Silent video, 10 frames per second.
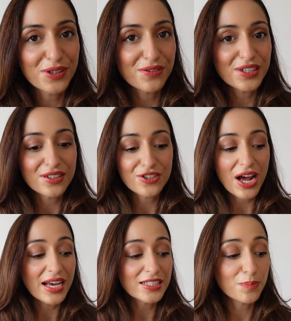give it a
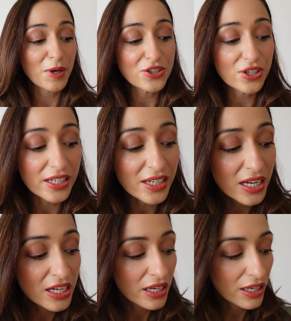try, especially
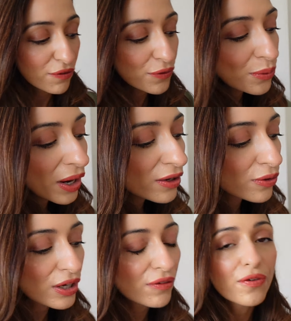if you are
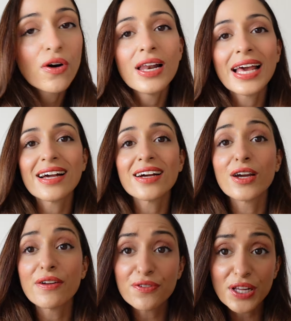looking for like a
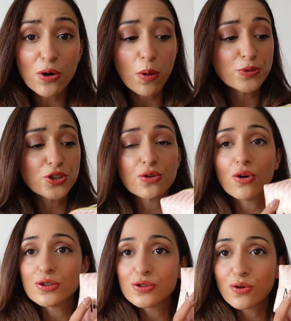gifting option
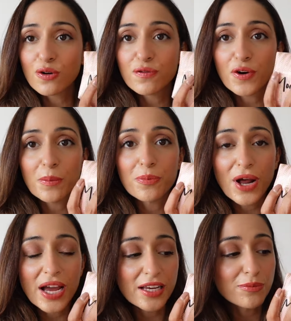also for a
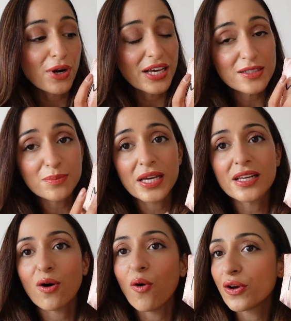bride,
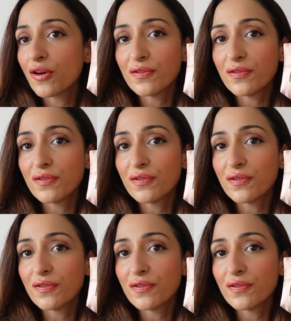bridesmaid or your